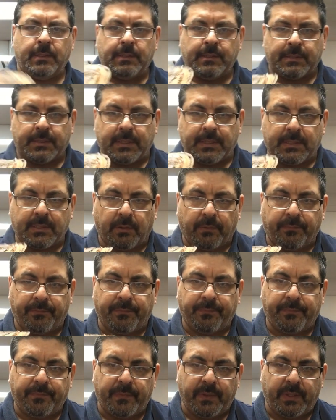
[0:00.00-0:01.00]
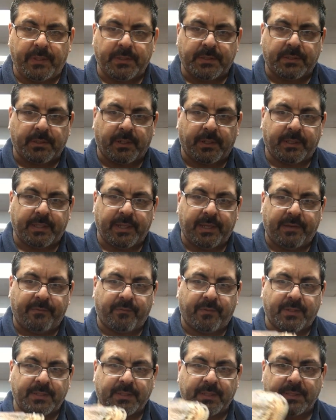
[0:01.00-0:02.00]
So it's not inside there.
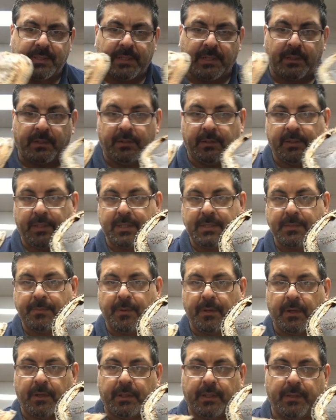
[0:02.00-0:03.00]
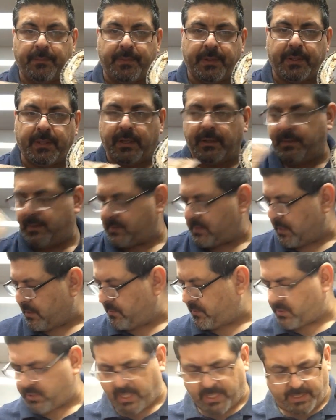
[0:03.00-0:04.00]
Everyone's going to say, oh, there's a mark there, but no, there's no
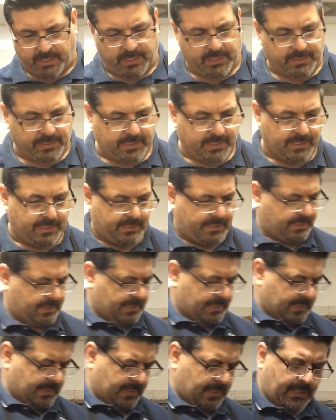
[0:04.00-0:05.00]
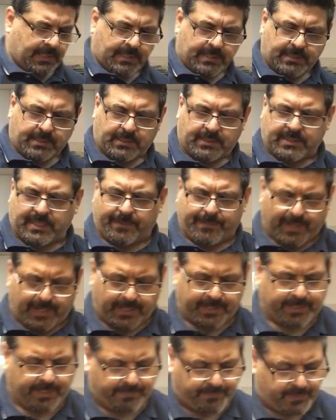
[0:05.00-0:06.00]
shank in these. Some
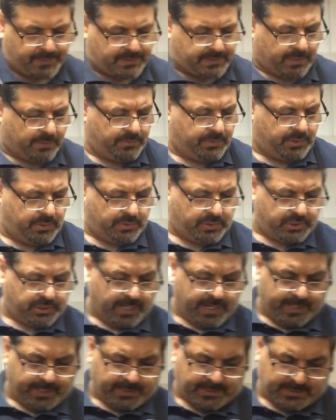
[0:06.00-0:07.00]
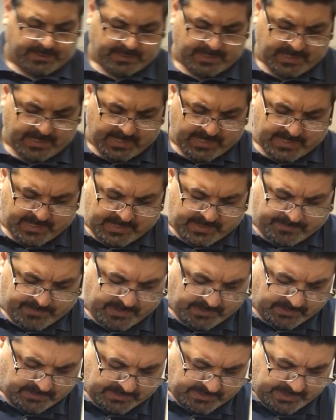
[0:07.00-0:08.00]
Allen Edmonds don't use shanks
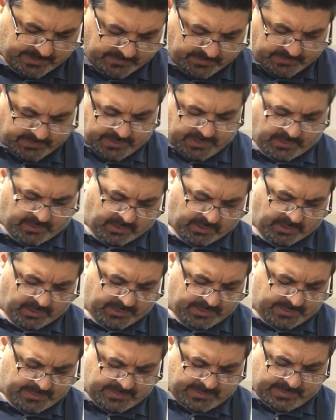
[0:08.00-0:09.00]
because they've got the hard